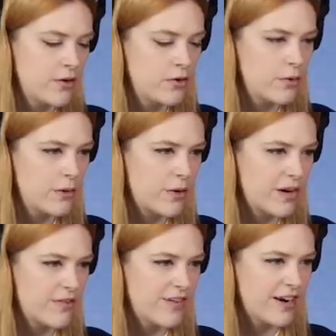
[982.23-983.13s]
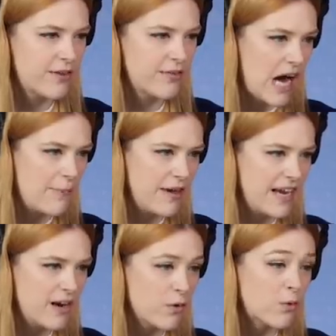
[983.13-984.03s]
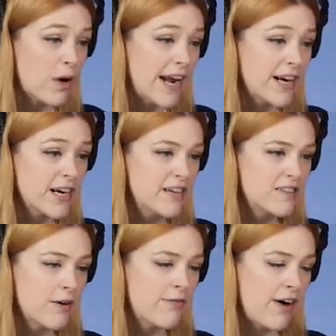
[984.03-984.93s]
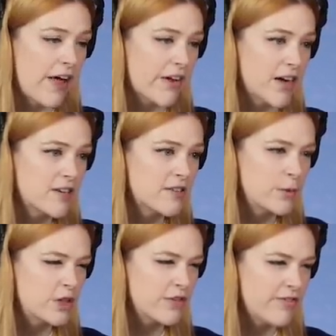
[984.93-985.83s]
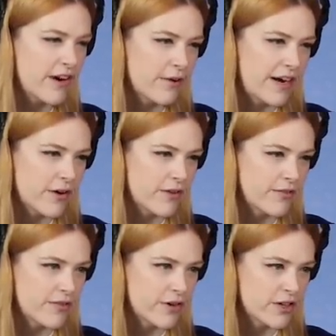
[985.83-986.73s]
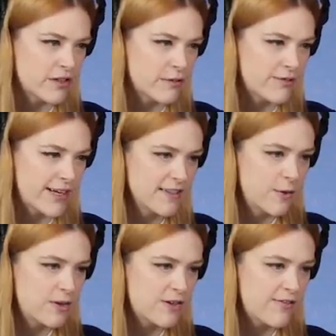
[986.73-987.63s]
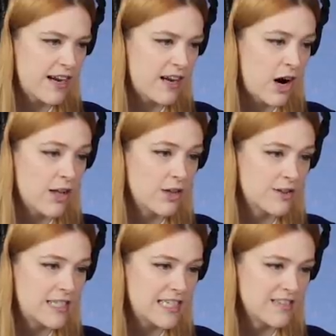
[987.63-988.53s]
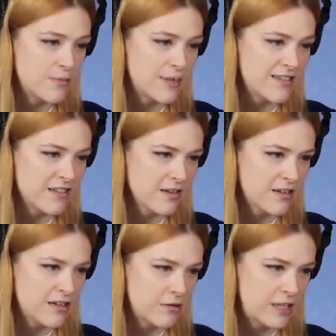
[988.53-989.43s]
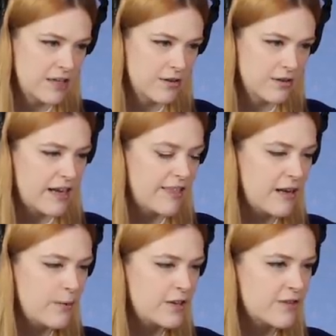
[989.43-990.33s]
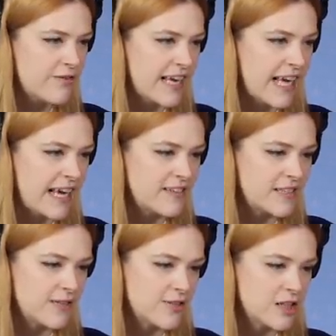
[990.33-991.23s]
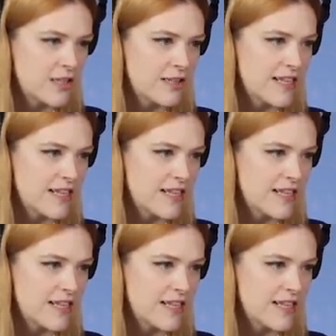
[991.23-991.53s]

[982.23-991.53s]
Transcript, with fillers: Who do we want to invite? I mean, Ryder is our father, so we should invite Ryder over for Christmas Fest. We should invite Carlos Diaz because he looks so cute. And then we should invite Casey over too.